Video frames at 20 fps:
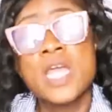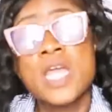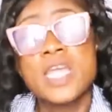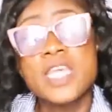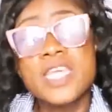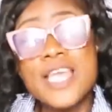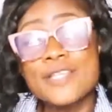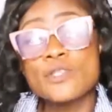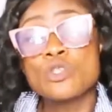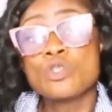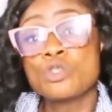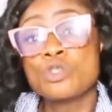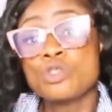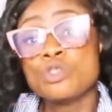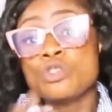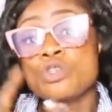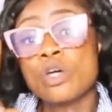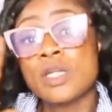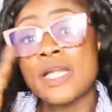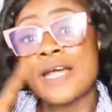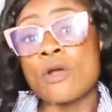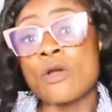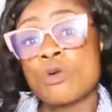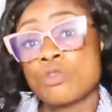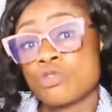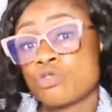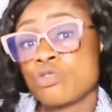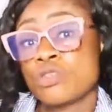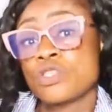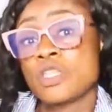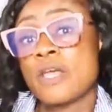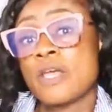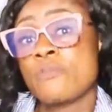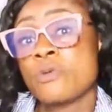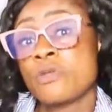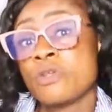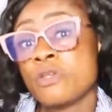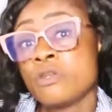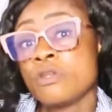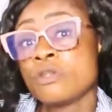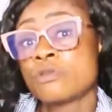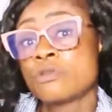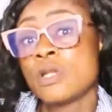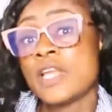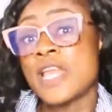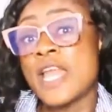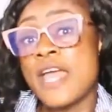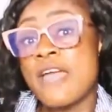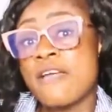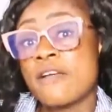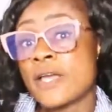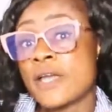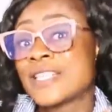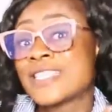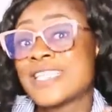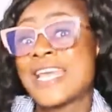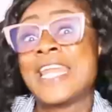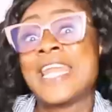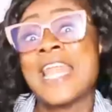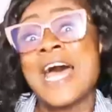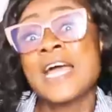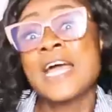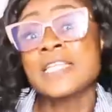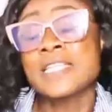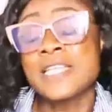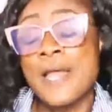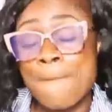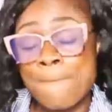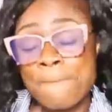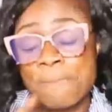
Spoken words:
Yes, you should know that constructing a building, you need to get a land,